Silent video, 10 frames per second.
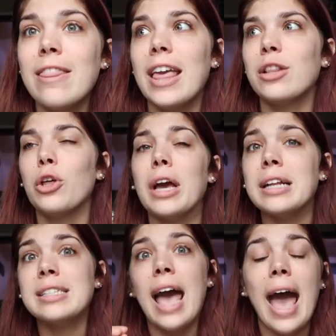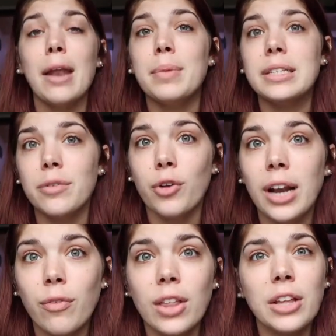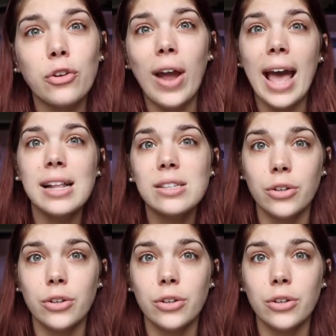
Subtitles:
They look a tad bit different. I feel like their heads